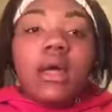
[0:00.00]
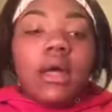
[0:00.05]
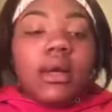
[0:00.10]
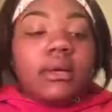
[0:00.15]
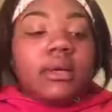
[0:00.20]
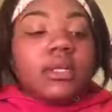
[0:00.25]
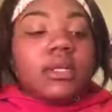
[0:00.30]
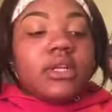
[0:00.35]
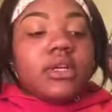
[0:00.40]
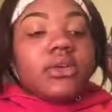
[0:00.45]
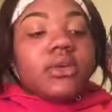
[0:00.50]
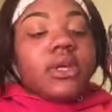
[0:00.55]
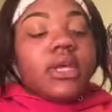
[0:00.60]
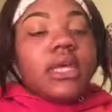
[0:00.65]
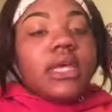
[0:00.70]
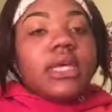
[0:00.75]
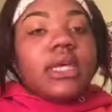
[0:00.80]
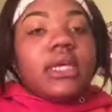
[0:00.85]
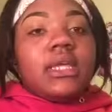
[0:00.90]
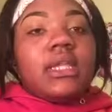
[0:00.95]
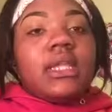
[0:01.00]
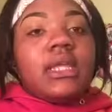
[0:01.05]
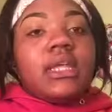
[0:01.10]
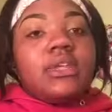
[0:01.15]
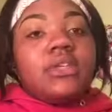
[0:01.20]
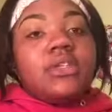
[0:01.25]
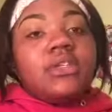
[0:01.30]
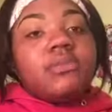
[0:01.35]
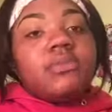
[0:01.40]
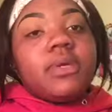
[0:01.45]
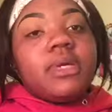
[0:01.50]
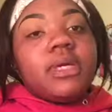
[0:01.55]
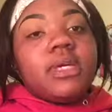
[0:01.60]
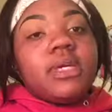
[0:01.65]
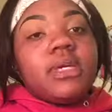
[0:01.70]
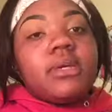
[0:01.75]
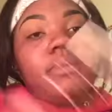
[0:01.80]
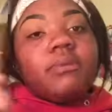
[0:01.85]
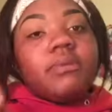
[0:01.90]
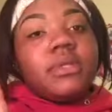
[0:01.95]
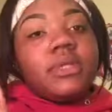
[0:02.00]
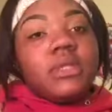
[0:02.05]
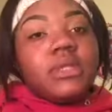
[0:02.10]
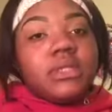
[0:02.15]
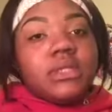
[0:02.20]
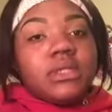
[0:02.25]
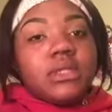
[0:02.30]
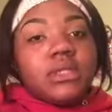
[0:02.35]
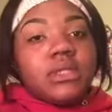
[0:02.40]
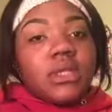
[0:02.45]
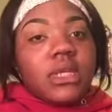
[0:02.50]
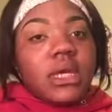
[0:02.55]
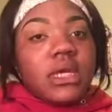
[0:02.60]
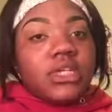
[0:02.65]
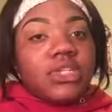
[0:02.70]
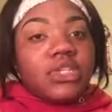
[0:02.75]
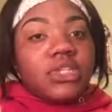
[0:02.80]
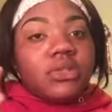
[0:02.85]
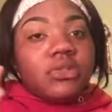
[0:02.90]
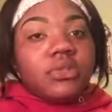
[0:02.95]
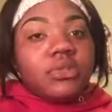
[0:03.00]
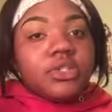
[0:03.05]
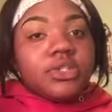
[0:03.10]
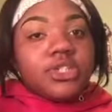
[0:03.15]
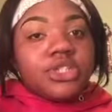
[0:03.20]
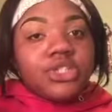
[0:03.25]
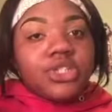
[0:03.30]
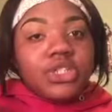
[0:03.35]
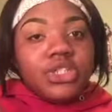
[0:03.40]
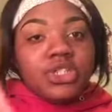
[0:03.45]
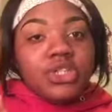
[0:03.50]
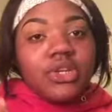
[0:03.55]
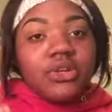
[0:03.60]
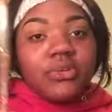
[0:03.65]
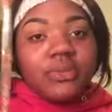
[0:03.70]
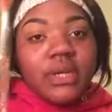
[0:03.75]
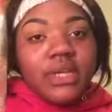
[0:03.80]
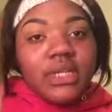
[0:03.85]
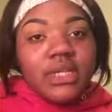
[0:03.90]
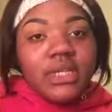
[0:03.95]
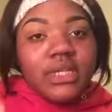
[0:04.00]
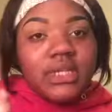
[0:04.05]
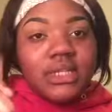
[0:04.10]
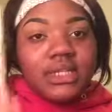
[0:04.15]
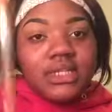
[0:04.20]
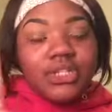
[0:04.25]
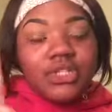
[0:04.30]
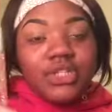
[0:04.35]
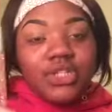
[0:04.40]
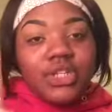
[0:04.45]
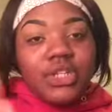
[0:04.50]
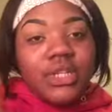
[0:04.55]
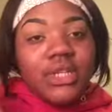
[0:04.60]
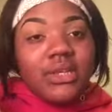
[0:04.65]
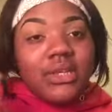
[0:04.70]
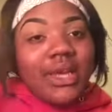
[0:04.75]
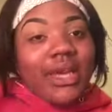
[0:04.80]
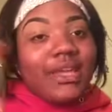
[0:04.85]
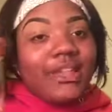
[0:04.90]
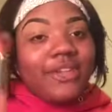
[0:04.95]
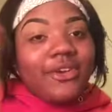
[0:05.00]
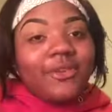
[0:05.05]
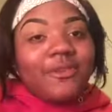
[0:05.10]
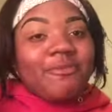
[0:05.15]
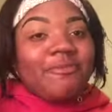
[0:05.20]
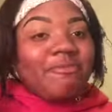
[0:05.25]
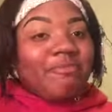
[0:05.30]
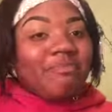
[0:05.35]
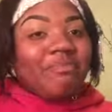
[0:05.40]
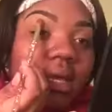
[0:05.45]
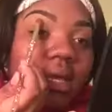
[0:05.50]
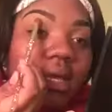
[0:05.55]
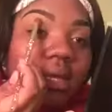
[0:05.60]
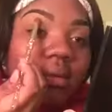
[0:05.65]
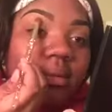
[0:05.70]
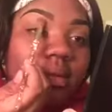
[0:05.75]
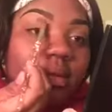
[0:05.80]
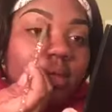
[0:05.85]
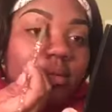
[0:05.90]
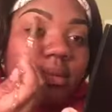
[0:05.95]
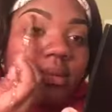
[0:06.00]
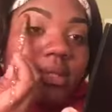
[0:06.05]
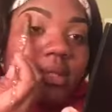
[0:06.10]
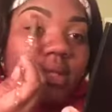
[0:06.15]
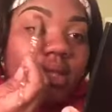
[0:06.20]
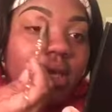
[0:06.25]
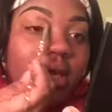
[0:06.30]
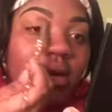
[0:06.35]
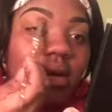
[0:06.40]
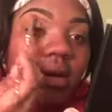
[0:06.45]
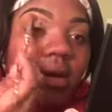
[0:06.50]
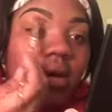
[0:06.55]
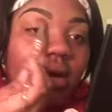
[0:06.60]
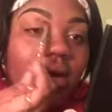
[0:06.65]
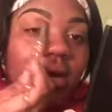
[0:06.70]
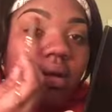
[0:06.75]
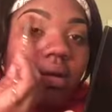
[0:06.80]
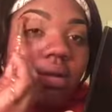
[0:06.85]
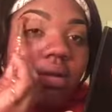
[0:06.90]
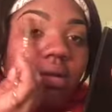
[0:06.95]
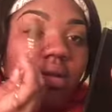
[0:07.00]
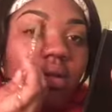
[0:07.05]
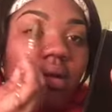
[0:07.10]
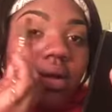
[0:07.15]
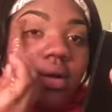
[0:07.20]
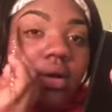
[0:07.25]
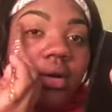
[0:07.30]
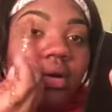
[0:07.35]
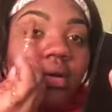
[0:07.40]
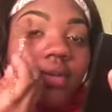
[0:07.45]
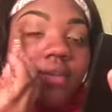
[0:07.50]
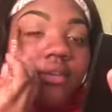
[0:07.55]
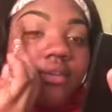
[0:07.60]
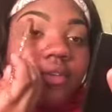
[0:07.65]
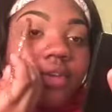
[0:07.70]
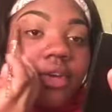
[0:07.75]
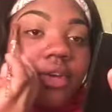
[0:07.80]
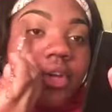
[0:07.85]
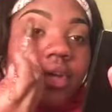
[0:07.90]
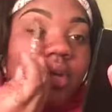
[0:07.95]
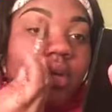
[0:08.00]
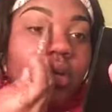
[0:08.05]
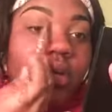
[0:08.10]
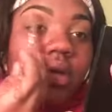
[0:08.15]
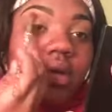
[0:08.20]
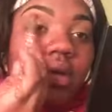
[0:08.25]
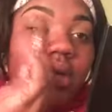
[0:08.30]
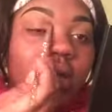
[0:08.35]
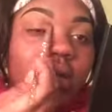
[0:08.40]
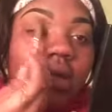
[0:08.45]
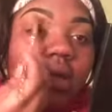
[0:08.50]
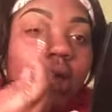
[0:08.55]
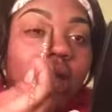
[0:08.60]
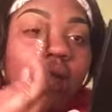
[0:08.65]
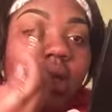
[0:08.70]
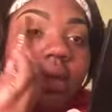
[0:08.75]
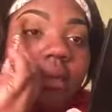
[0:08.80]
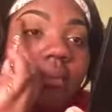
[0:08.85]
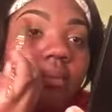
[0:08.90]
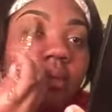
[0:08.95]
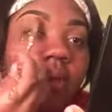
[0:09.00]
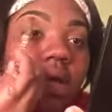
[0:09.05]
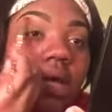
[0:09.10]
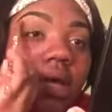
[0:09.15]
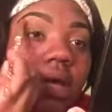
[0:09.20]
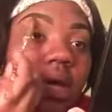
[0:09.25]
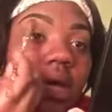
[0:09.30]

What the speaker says: I'm gonna go ahead and use my blending eyeshadow brush. Don't mind it, it's dirty, I know. And I'm gonna put that all over my